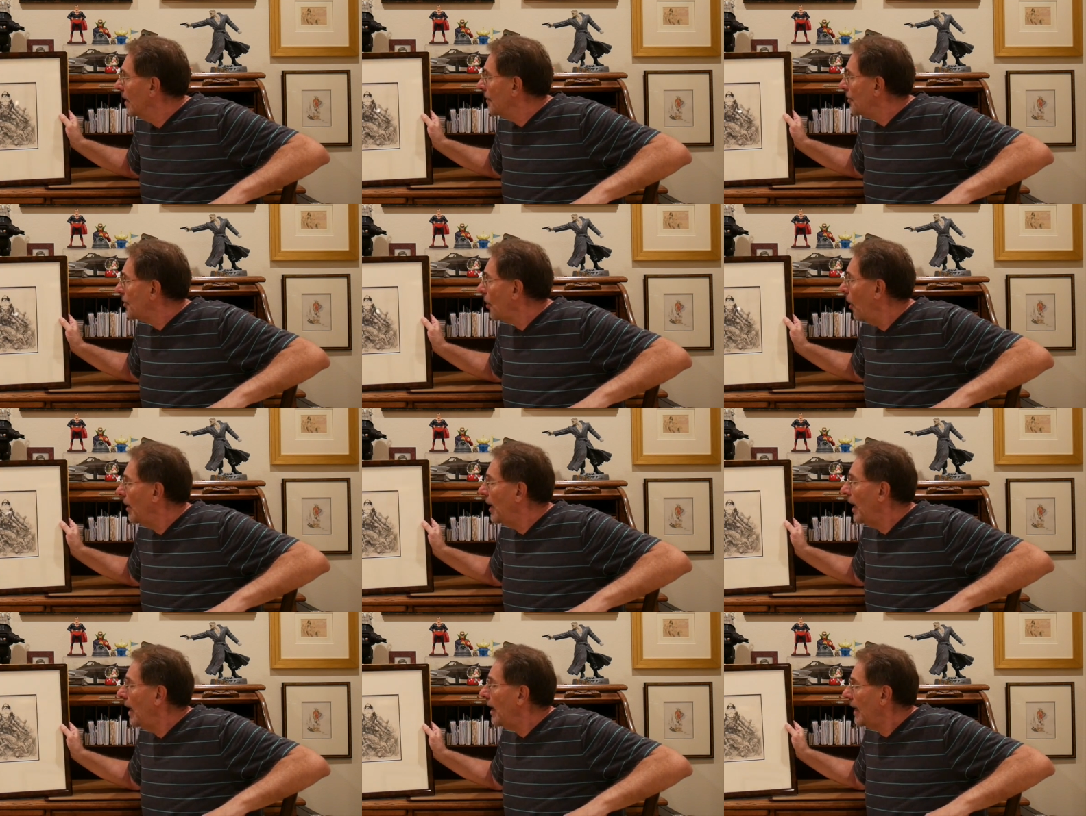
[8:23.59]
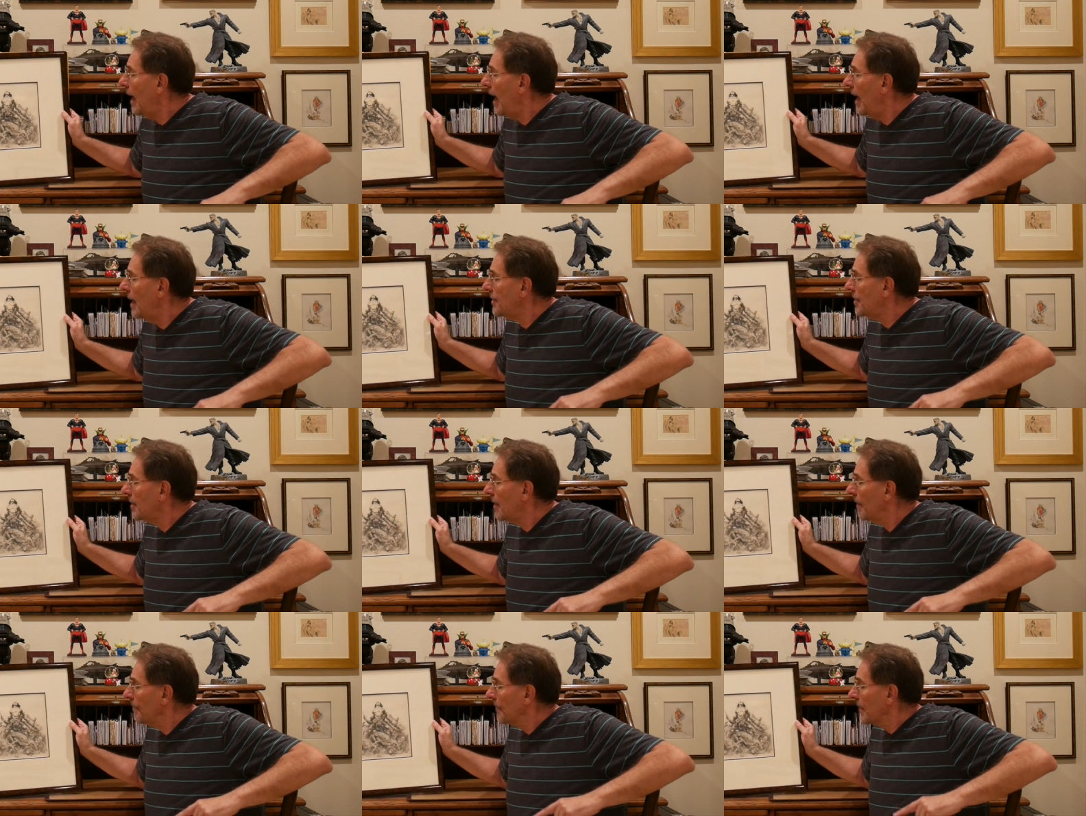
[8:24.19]
So in any
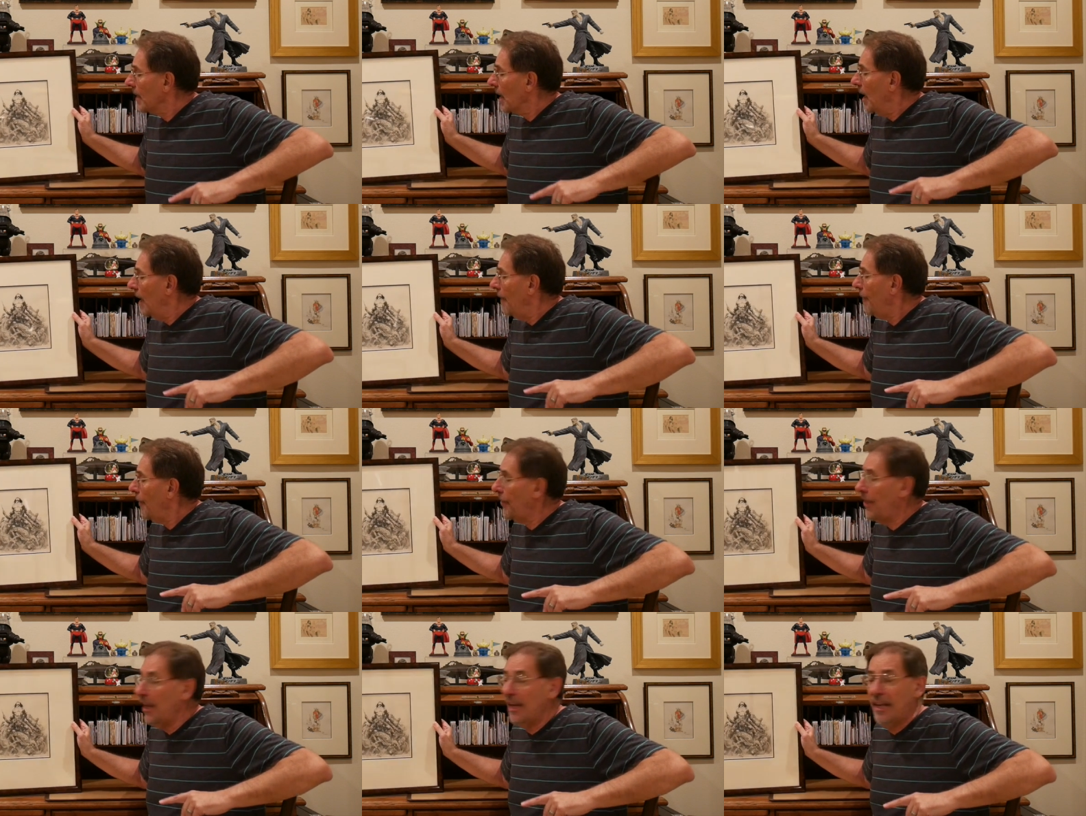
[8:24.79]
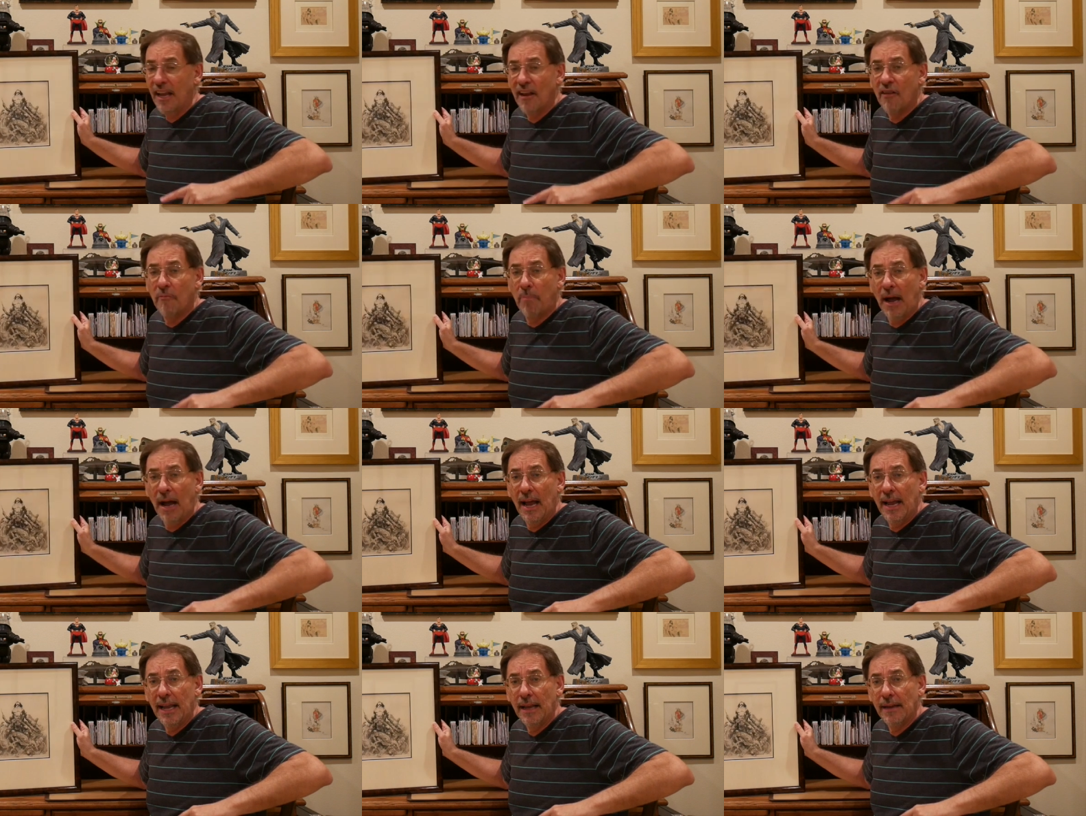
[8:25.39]
case, if you're thinking of
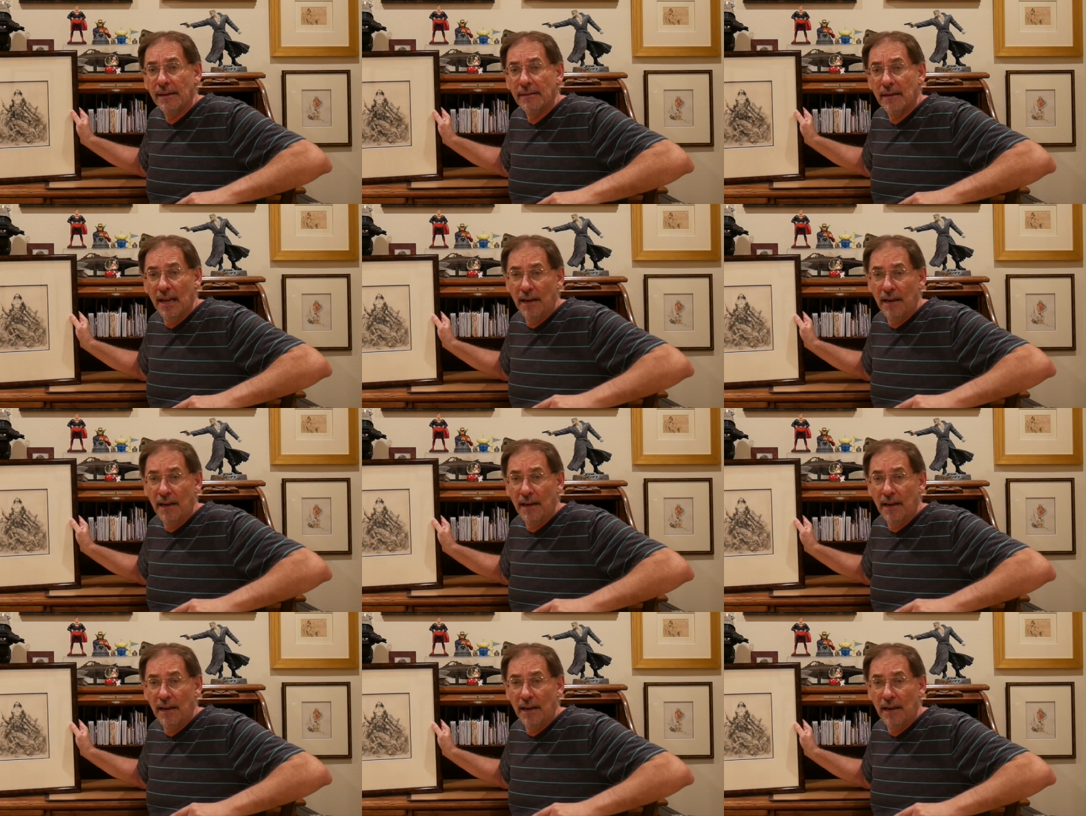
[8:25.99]
buying it,